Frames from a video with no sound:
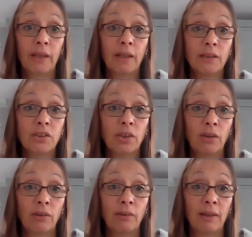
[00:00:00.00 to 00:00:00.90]
So
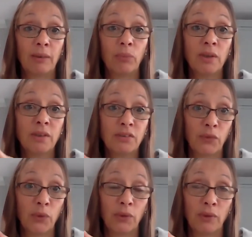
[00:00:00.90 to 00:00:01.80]
it was
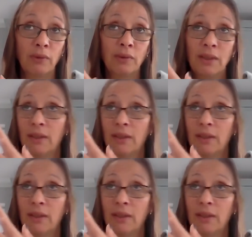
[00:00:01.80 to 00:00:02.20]
for